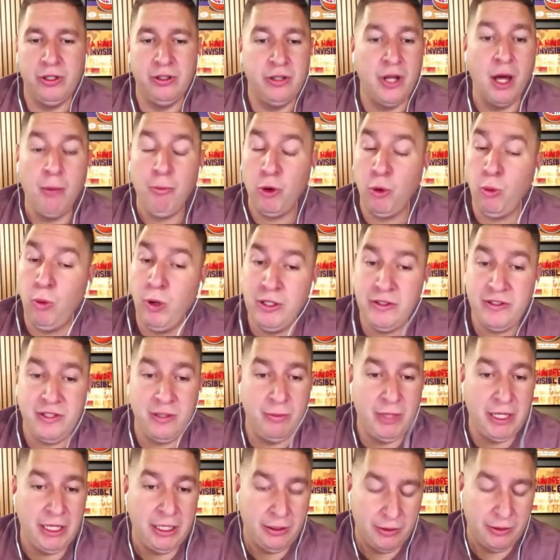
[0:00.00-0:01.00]
Number 1 to
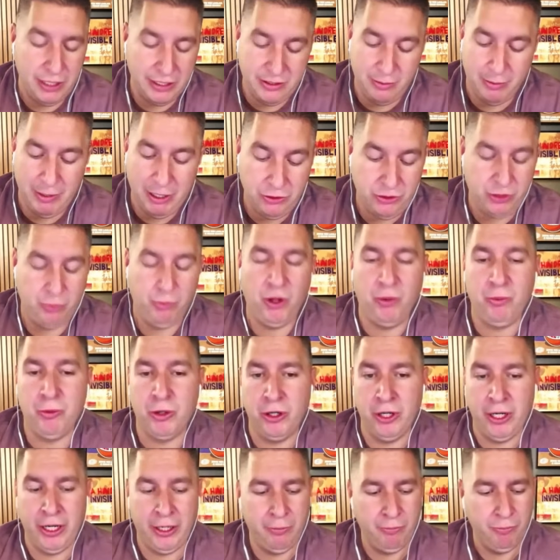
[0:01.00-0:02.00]
me is about Jamal
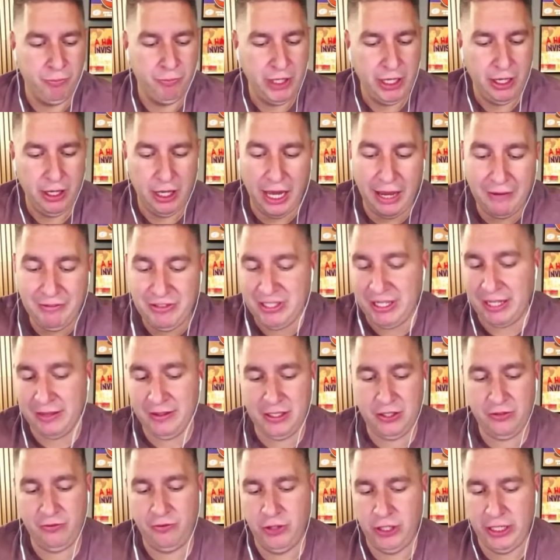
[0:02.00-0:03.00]
Murray. I've said
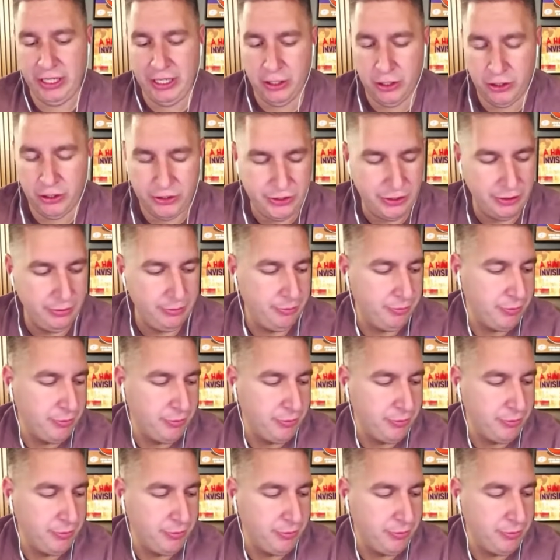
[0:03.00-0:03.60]
this for years.